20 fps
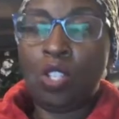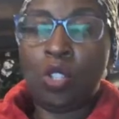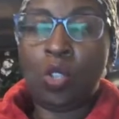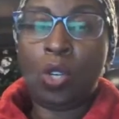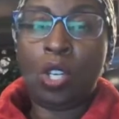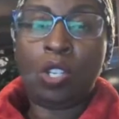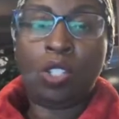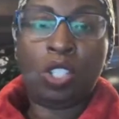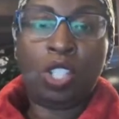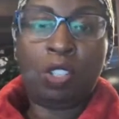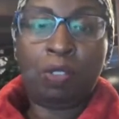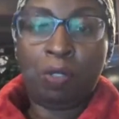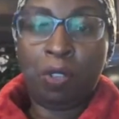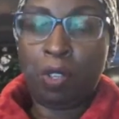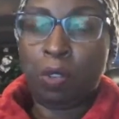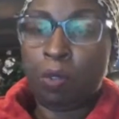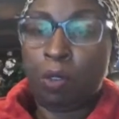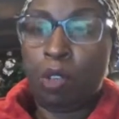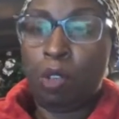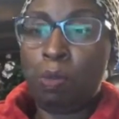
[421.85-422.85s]
to join
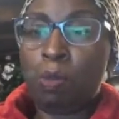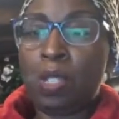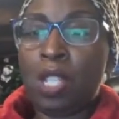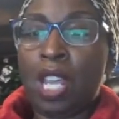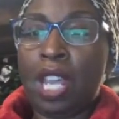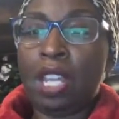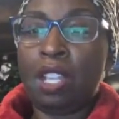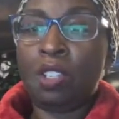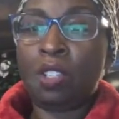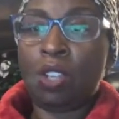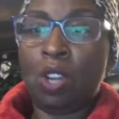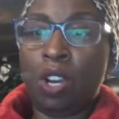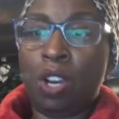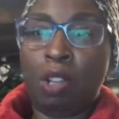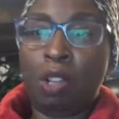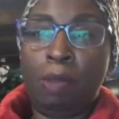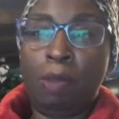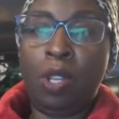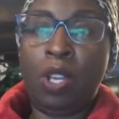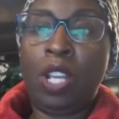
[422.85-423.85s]
different groups and start
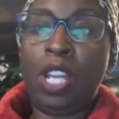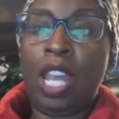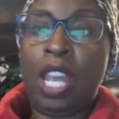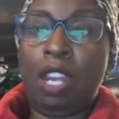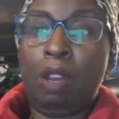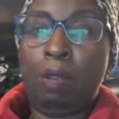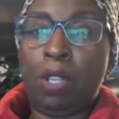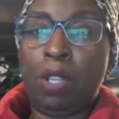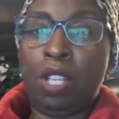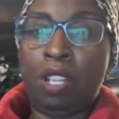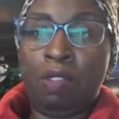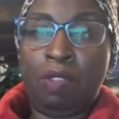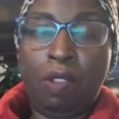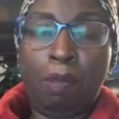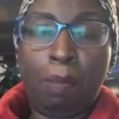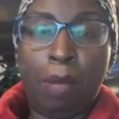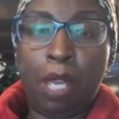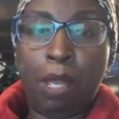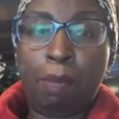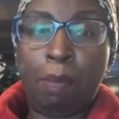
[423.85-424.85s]
communicating with
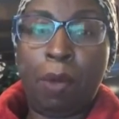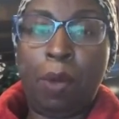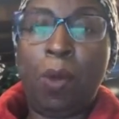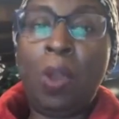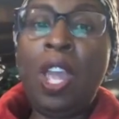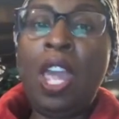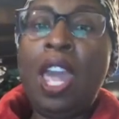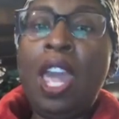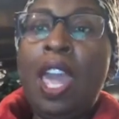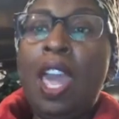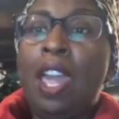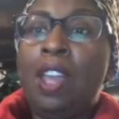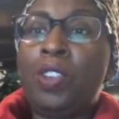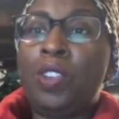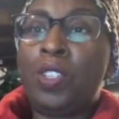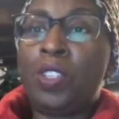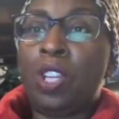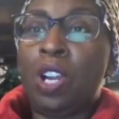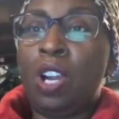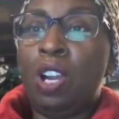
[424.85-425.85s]
different people and
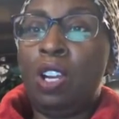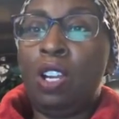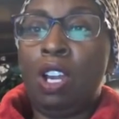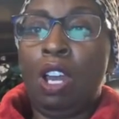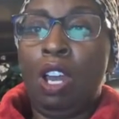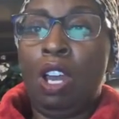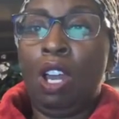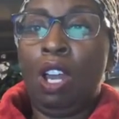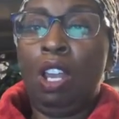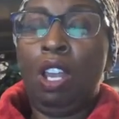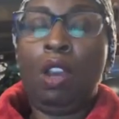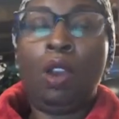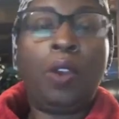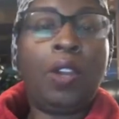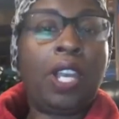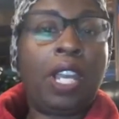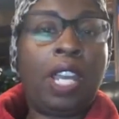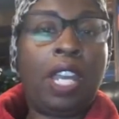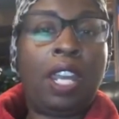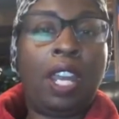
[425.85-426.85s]
start
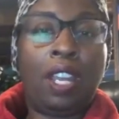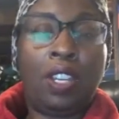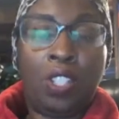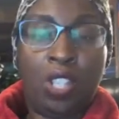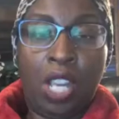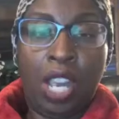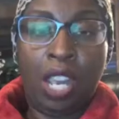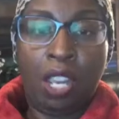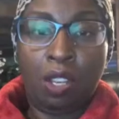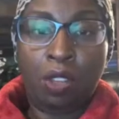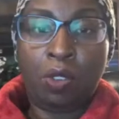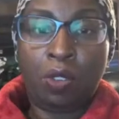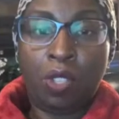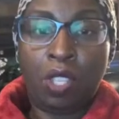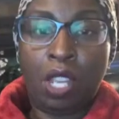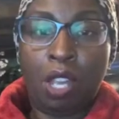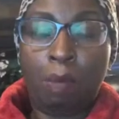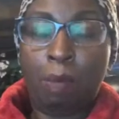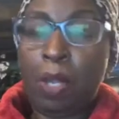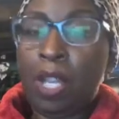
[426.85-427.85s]
learning and educating
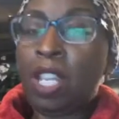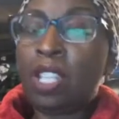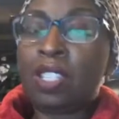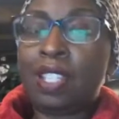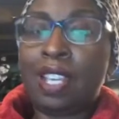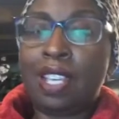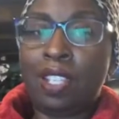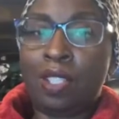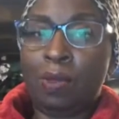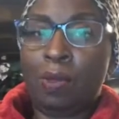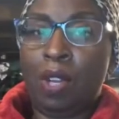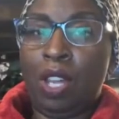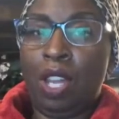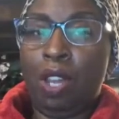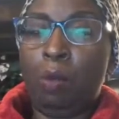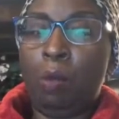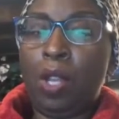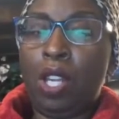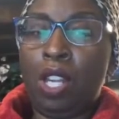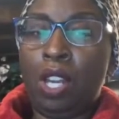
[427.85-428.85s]
yourself because guess
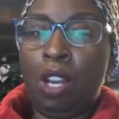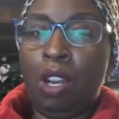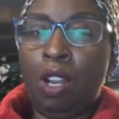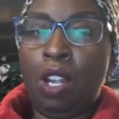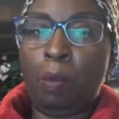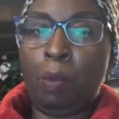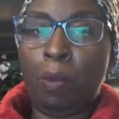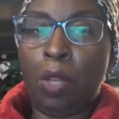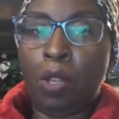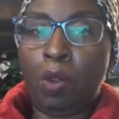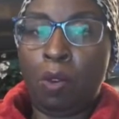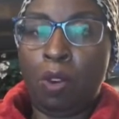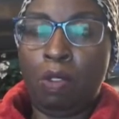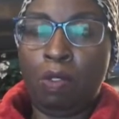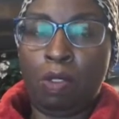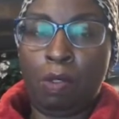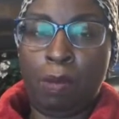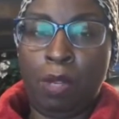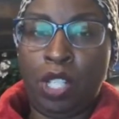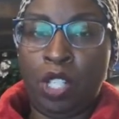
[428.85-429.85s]
what? We learn and we grow
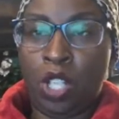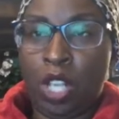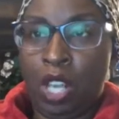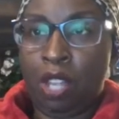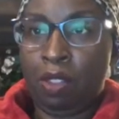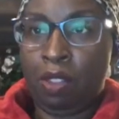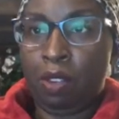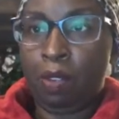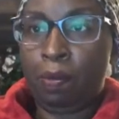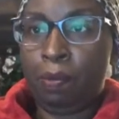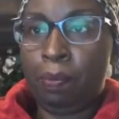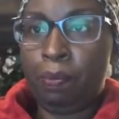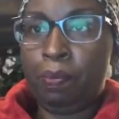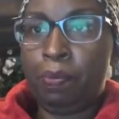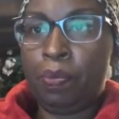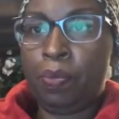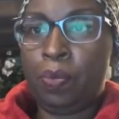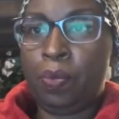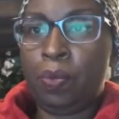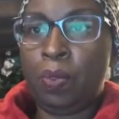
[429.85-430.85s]
from each other.
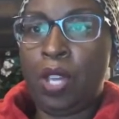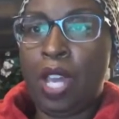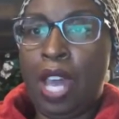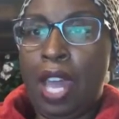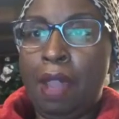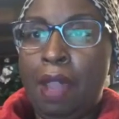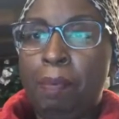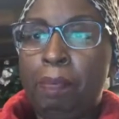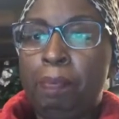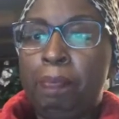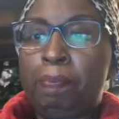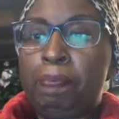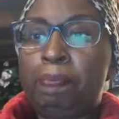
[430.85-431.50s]
Okay?